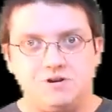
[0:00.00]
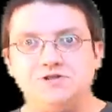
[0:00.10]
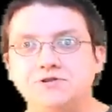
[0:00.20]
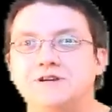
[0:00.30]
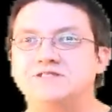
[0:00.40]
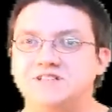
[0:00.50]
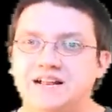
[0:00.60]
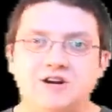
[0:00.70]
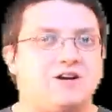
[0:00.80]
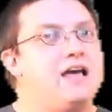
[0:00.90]
Well, 2 years
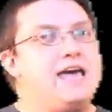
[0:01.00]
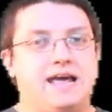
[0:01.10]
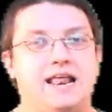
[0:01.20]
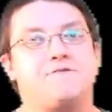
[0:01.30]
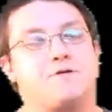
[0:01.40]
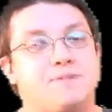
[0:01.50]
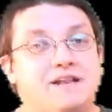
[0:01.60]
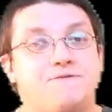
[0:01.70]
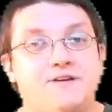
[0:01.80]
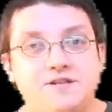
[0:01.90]
later, and after
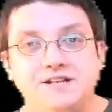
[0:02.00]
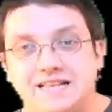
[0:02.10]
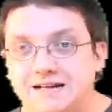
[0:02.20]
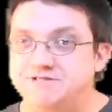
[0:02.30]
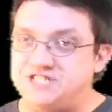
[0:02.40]
many failed attempts,